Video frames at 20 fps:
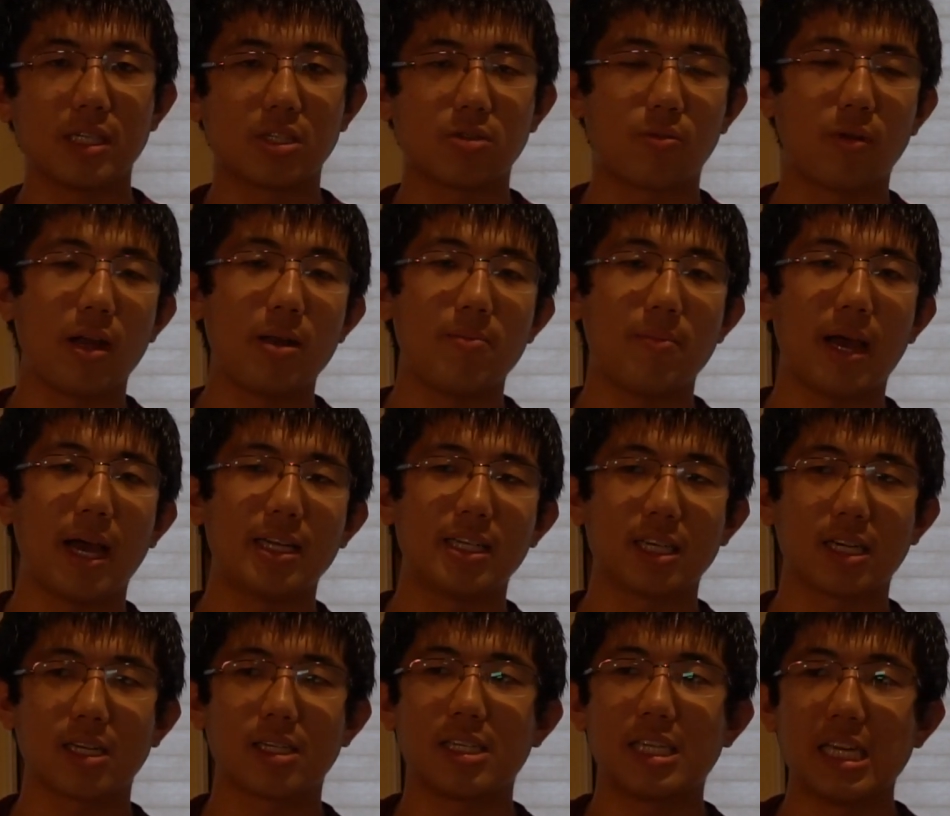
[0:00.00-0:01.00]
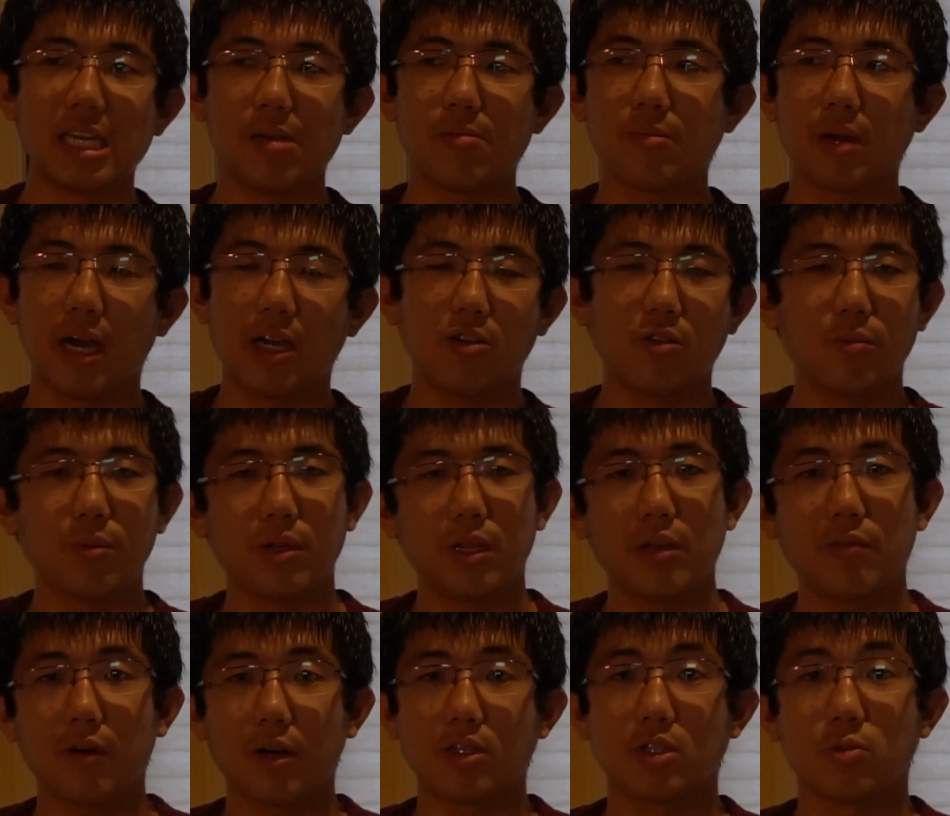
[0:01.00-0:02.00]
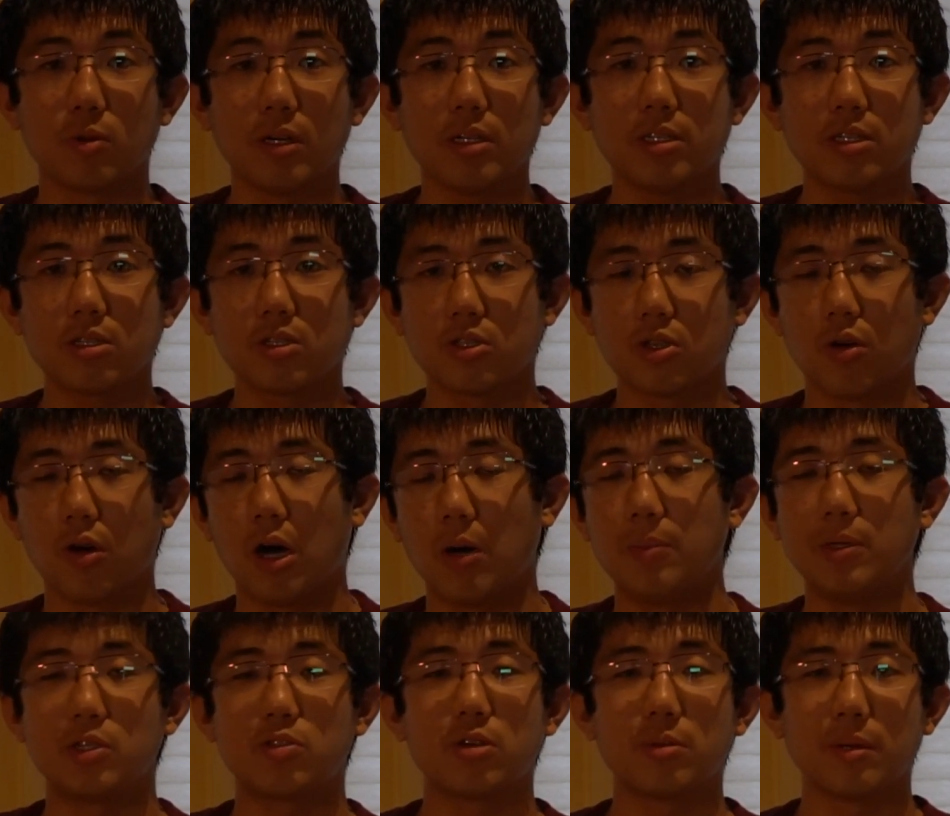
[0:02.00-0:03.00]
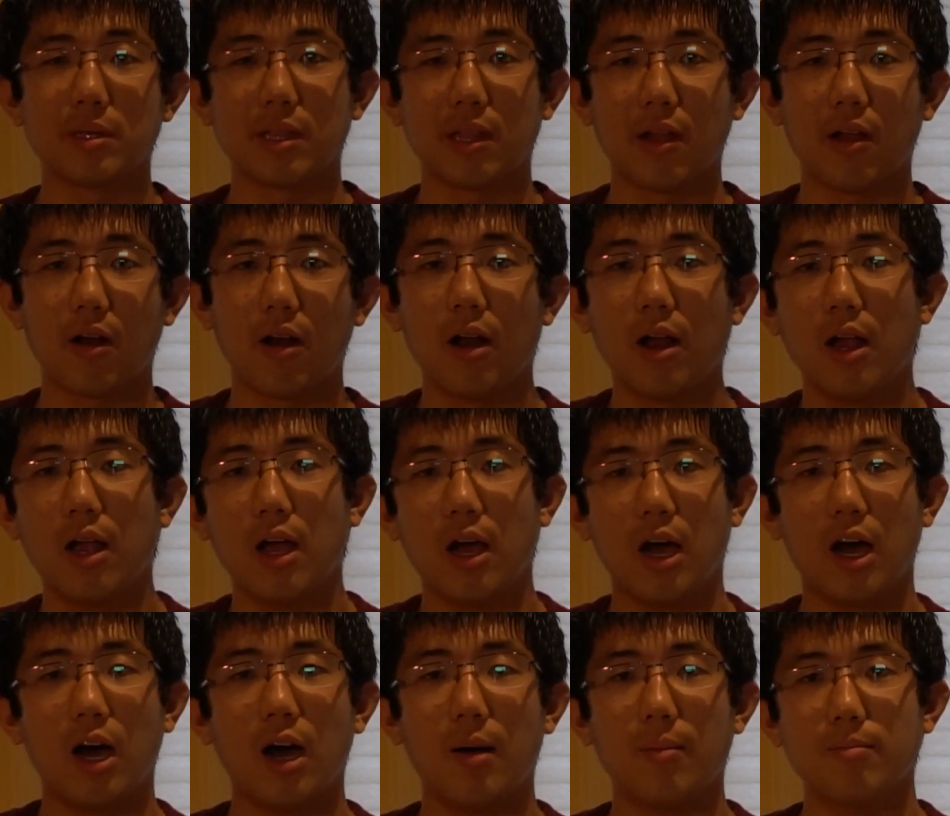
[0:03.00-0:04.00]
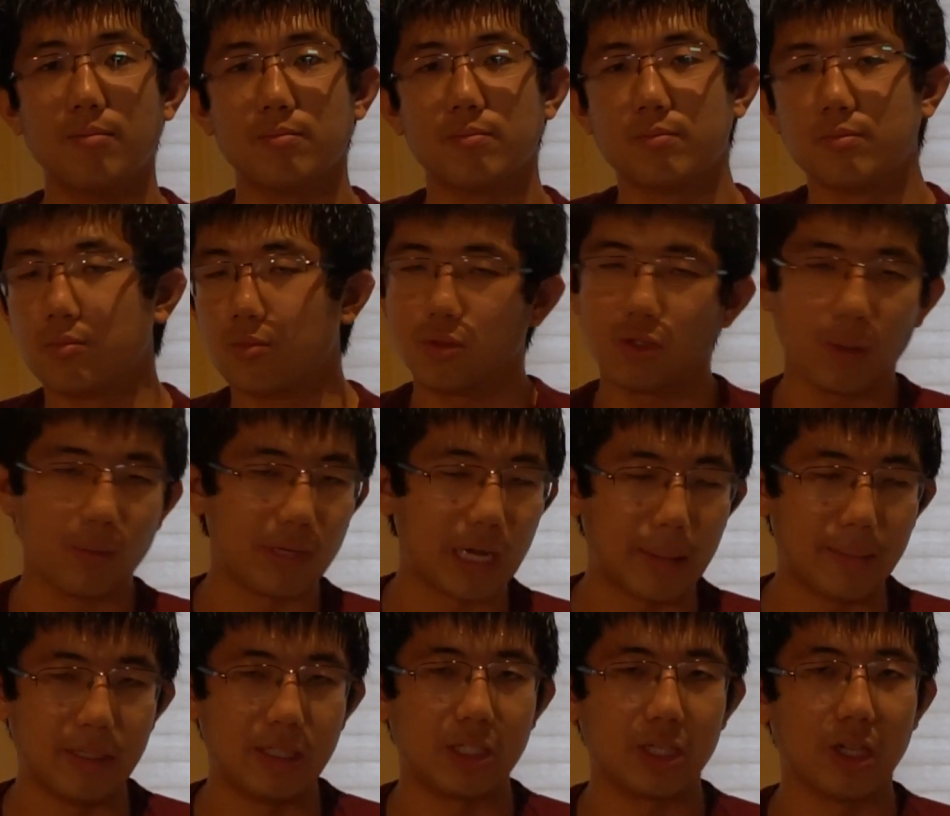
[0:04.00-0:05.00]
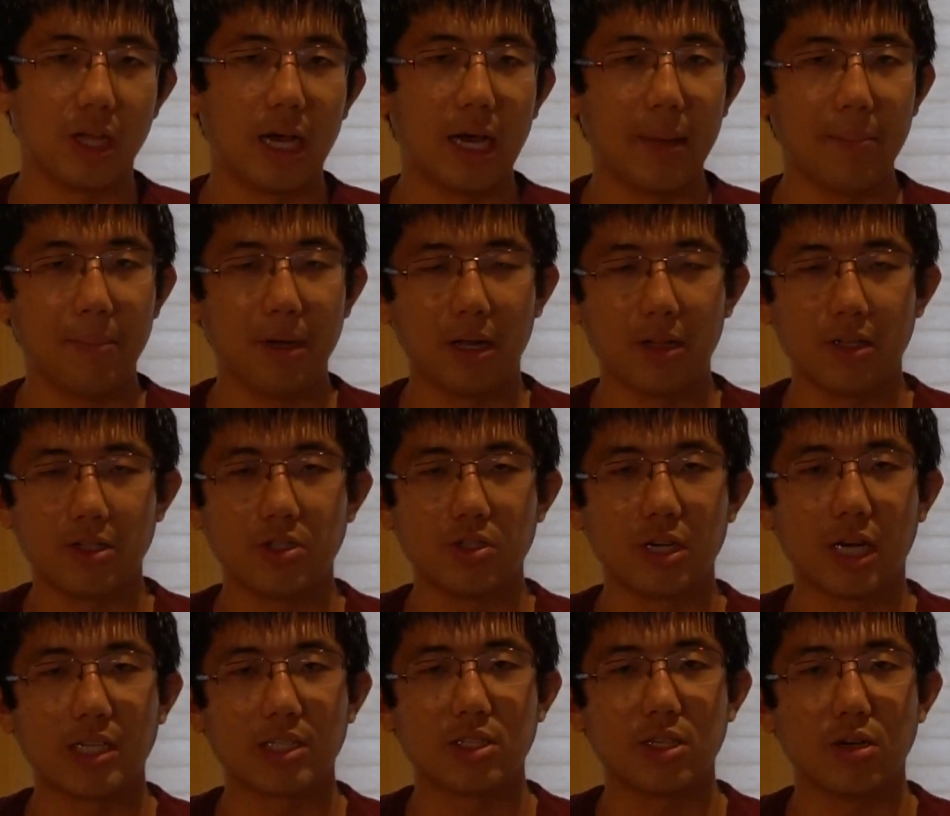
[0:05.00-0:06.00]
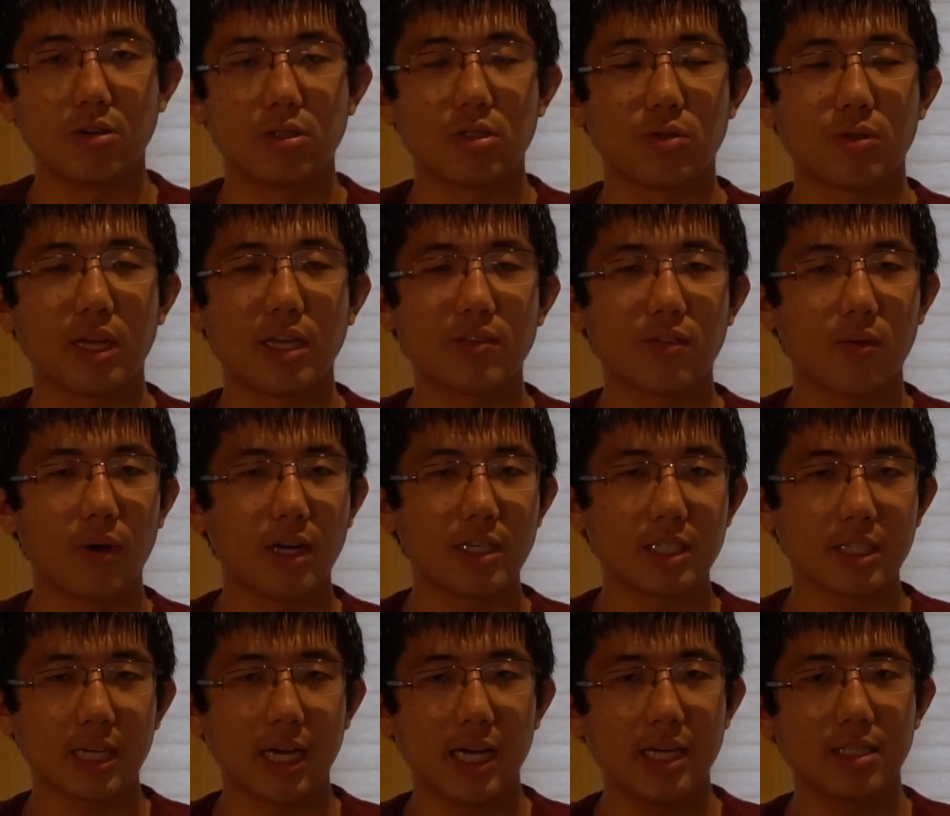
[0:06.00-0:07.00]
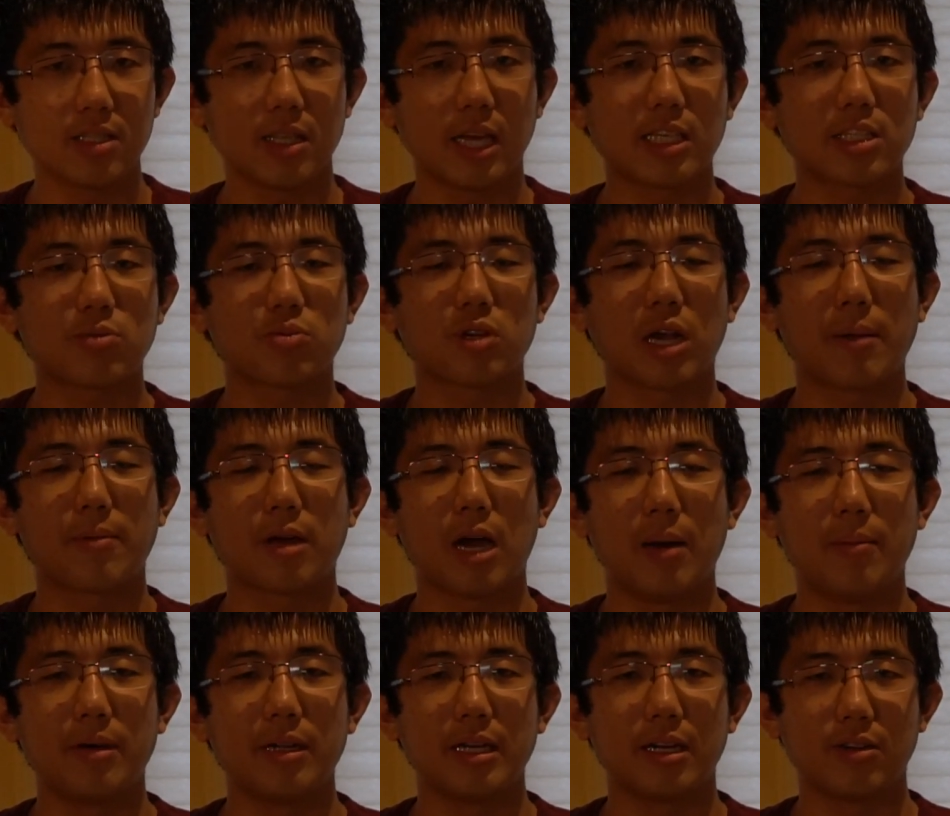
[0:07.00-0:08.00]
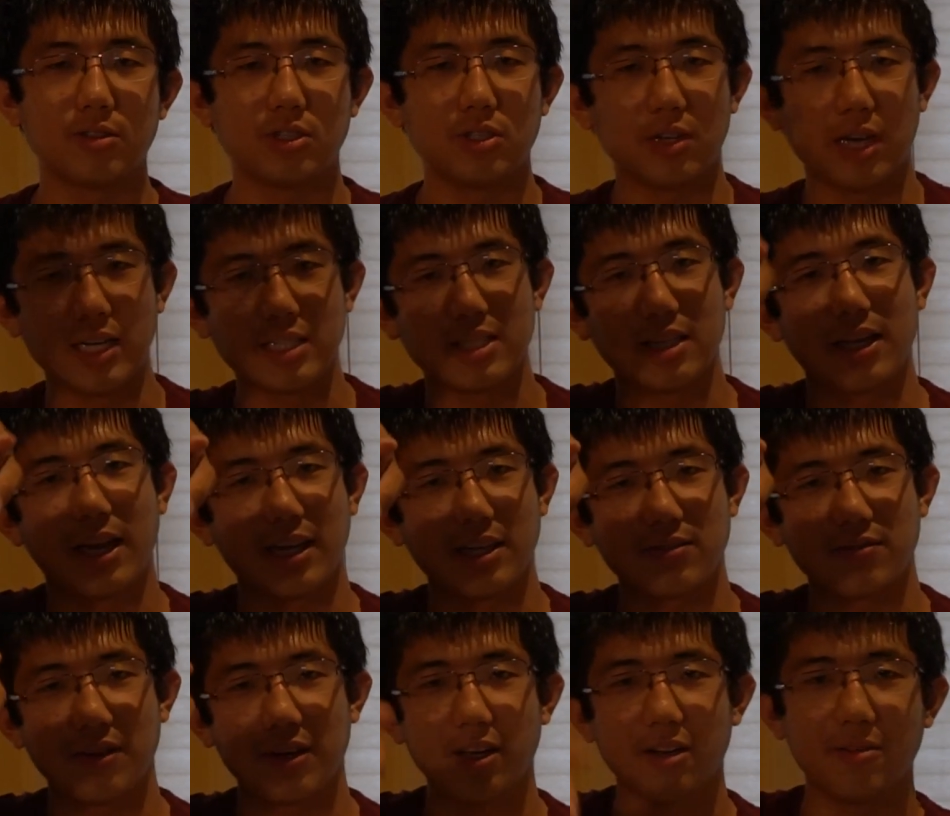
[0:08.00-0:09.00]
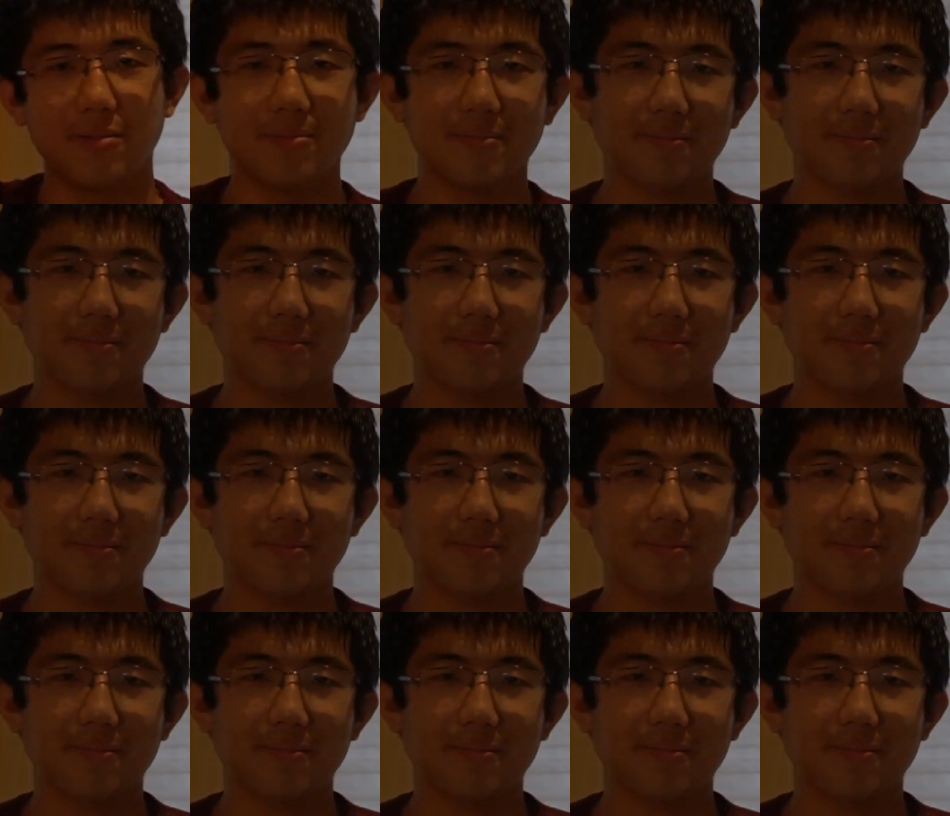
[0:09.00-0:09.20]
It's Red Magic Team, I do believe, on Twitch. So I'll be streaming there sometime in July, but I'll let you guys know. So thanks for watching, guys. Like, subscribe, comment, and I'll see you guys in the next video.